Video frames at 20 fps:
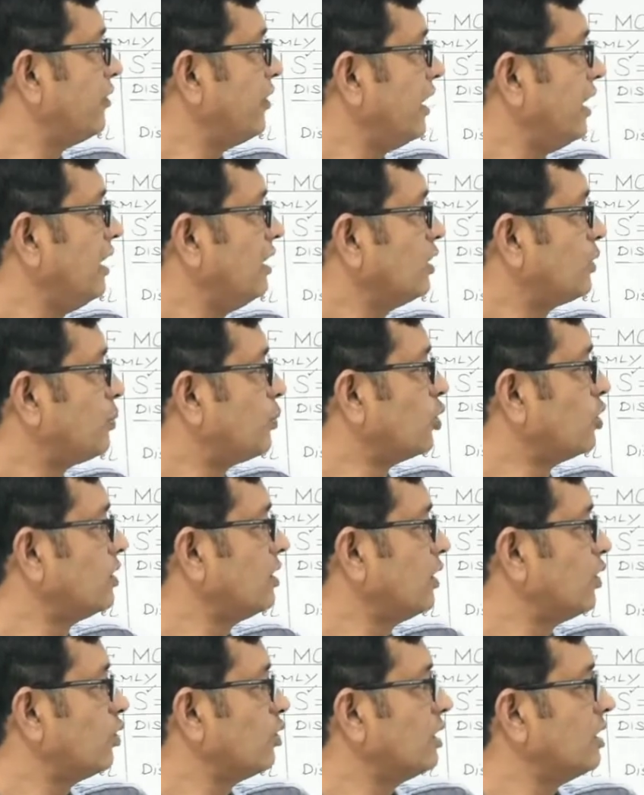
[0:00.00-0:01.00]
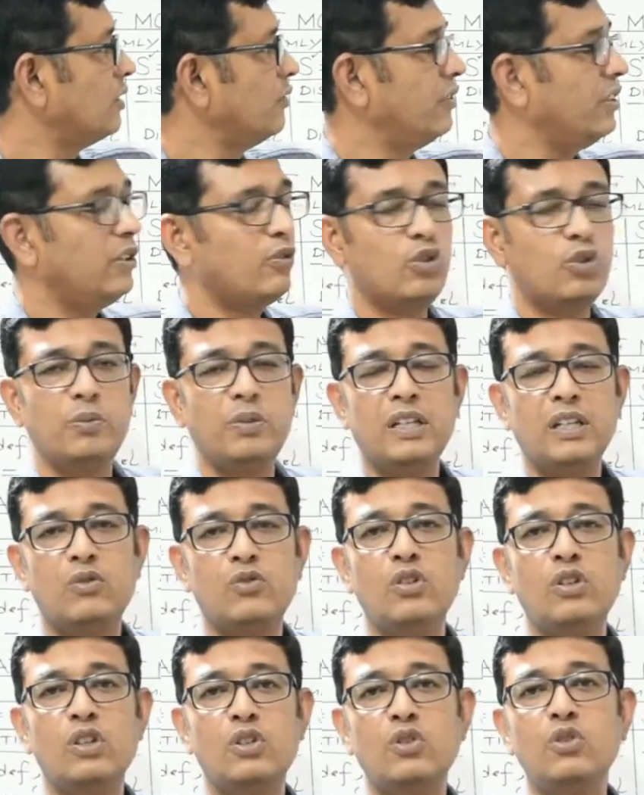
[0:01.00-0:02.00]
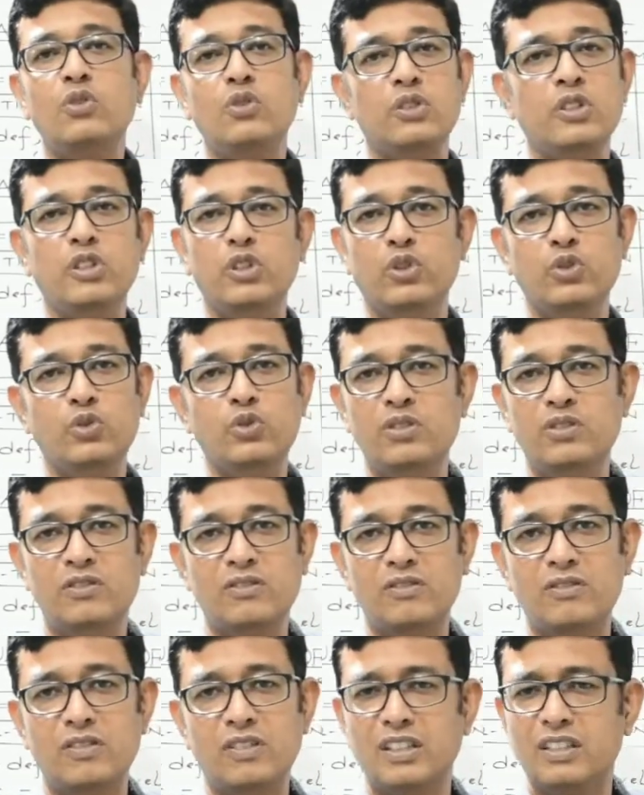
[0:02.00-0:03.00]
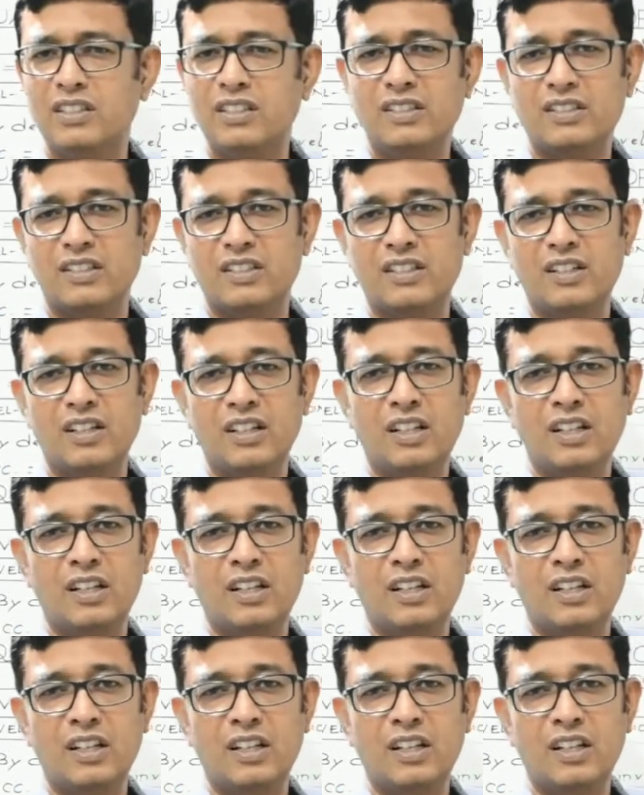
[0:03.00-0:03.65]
A is put 0, then V would be equal to U, isn't it?